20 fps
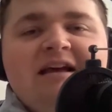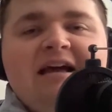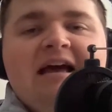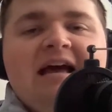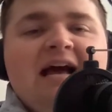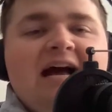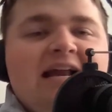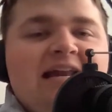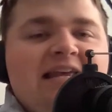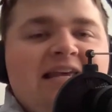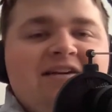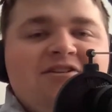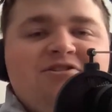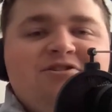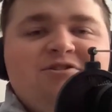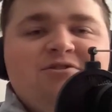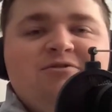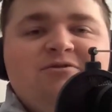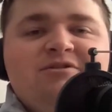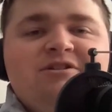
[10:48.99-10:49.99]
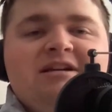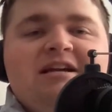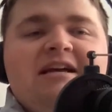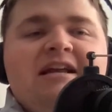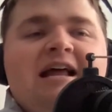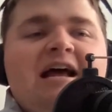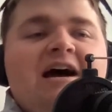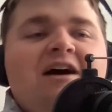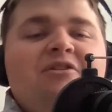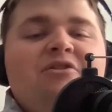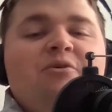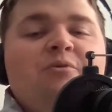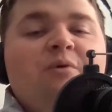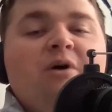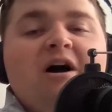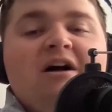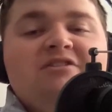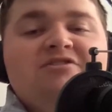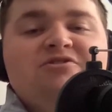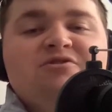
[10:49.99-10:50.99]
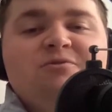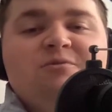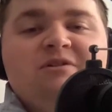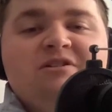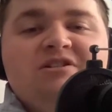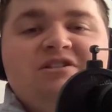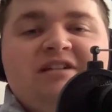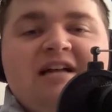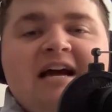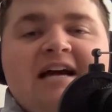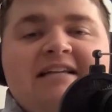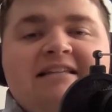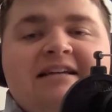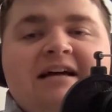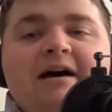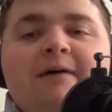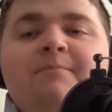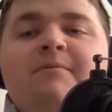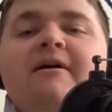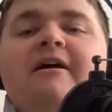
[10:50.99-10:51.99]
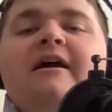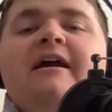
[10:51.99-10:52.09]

had issues in how the roster was stacked up,